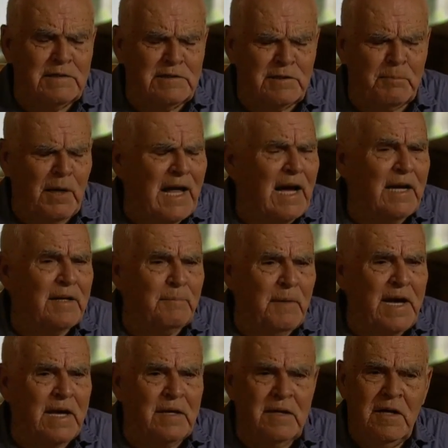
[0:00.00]
supply and
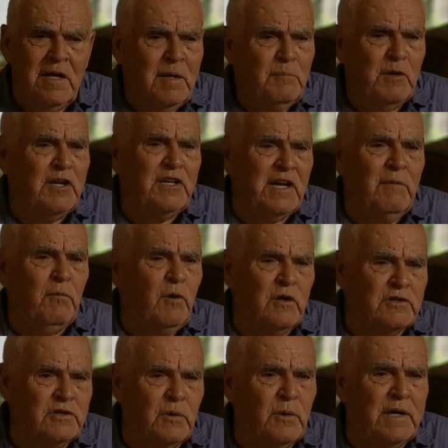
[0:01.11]
demand, but there
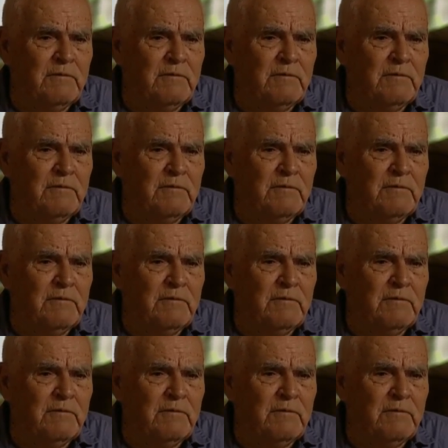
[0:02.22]
was no